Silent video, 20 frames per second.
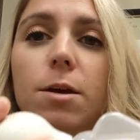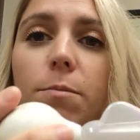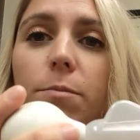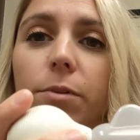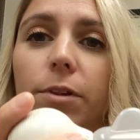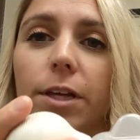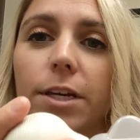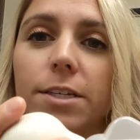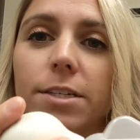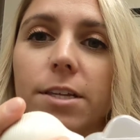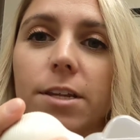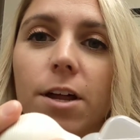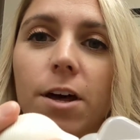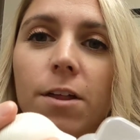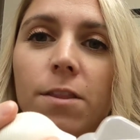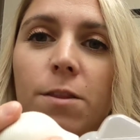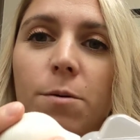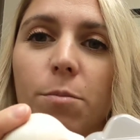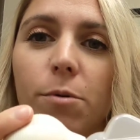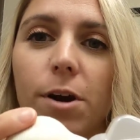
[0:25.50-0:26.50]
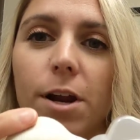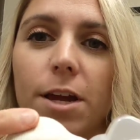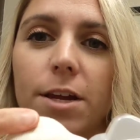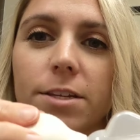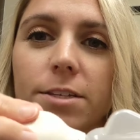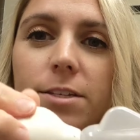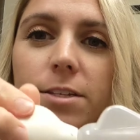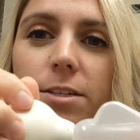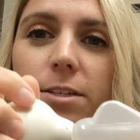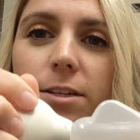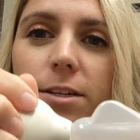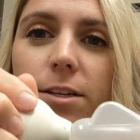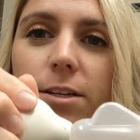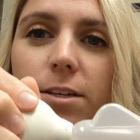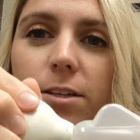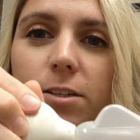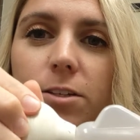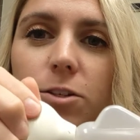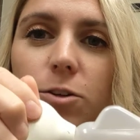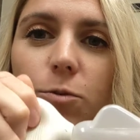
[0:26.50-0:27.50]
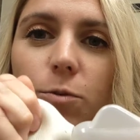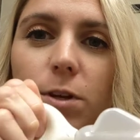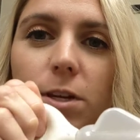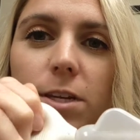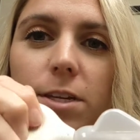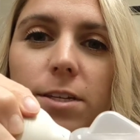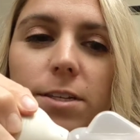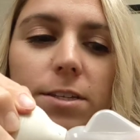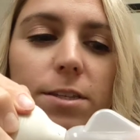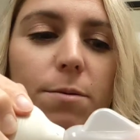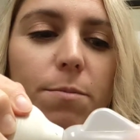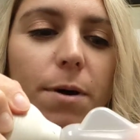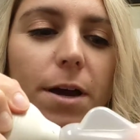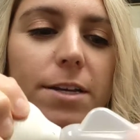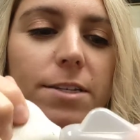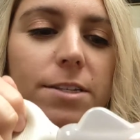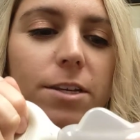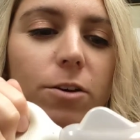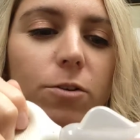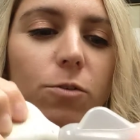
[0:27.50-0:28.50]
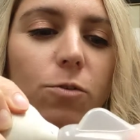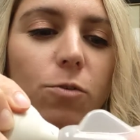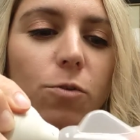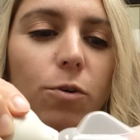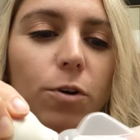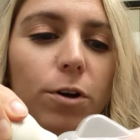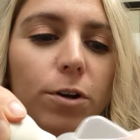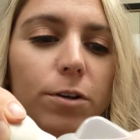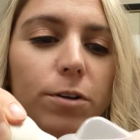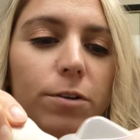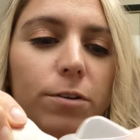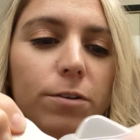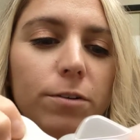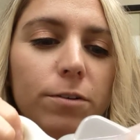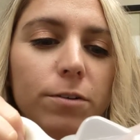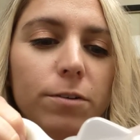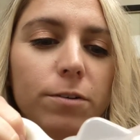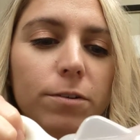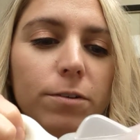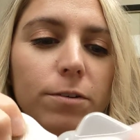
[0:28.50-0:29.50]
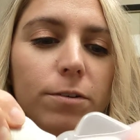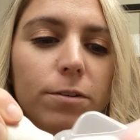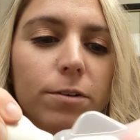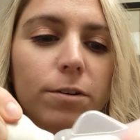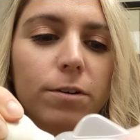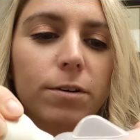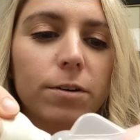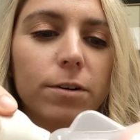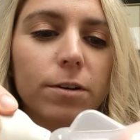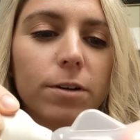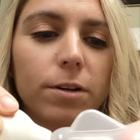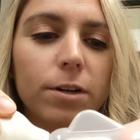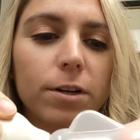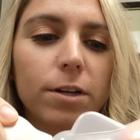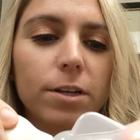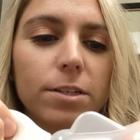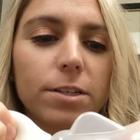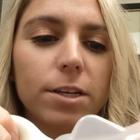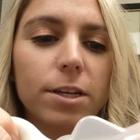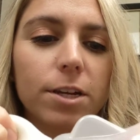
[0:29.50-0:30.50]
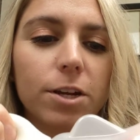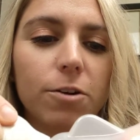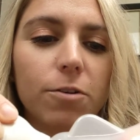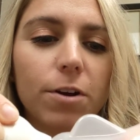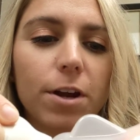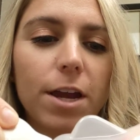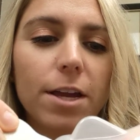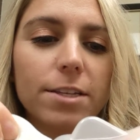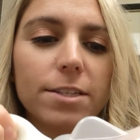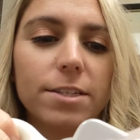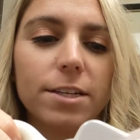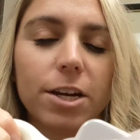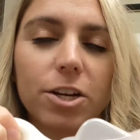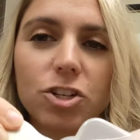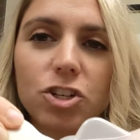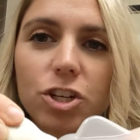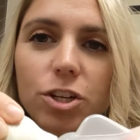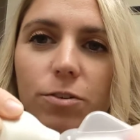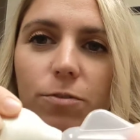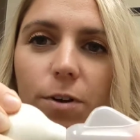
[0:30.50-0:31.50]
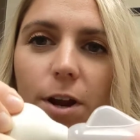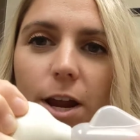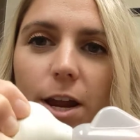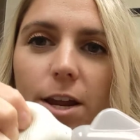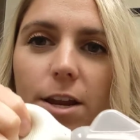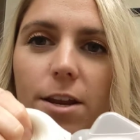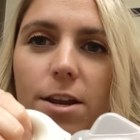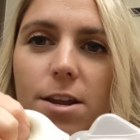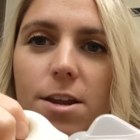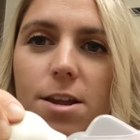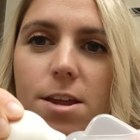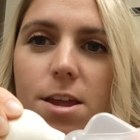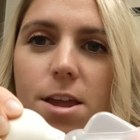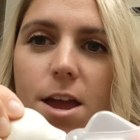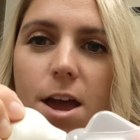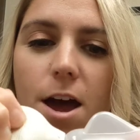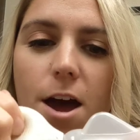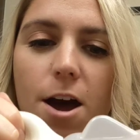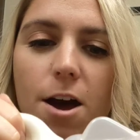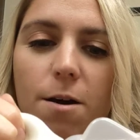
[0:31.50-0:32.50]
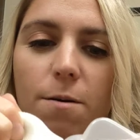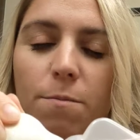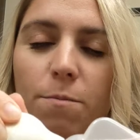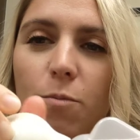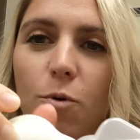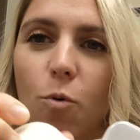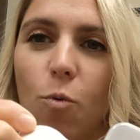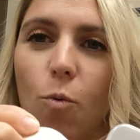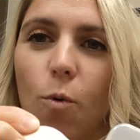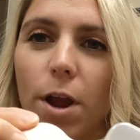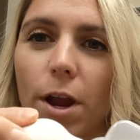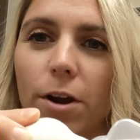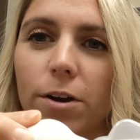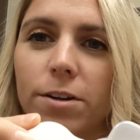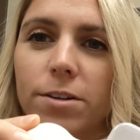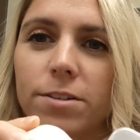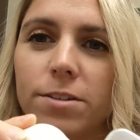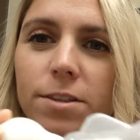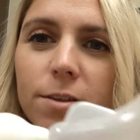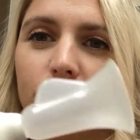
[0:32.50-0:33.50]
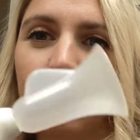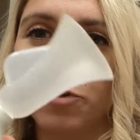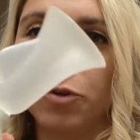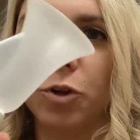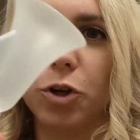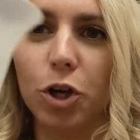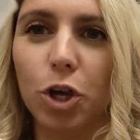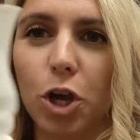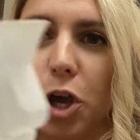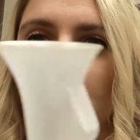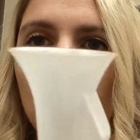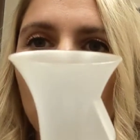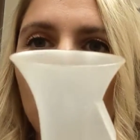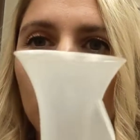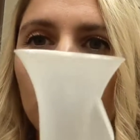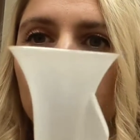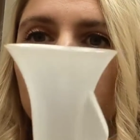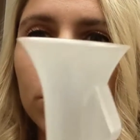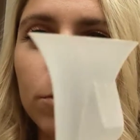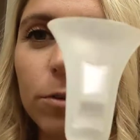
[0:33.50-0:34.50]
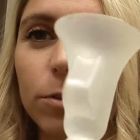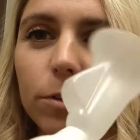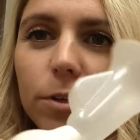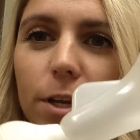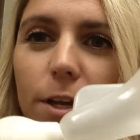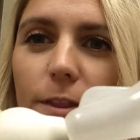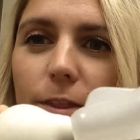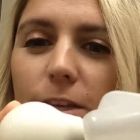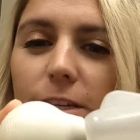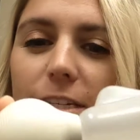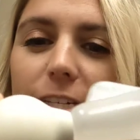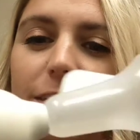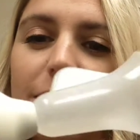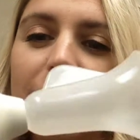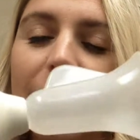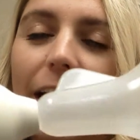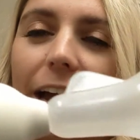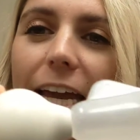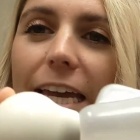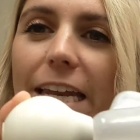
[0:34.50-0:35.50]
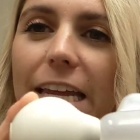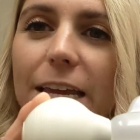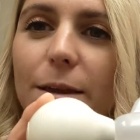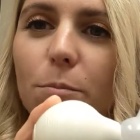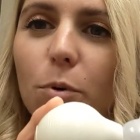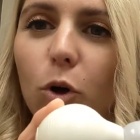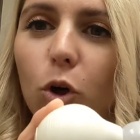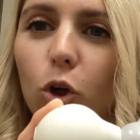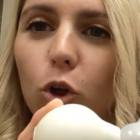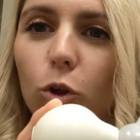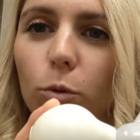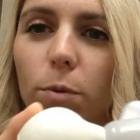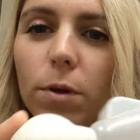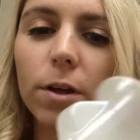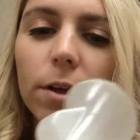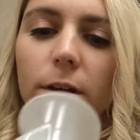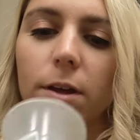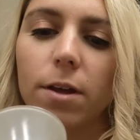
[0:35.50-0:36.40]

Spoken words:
place it on the breast, squeeze the bicycle horn. It's going to create suction, right? But where does the milk go? In this tiny bulb.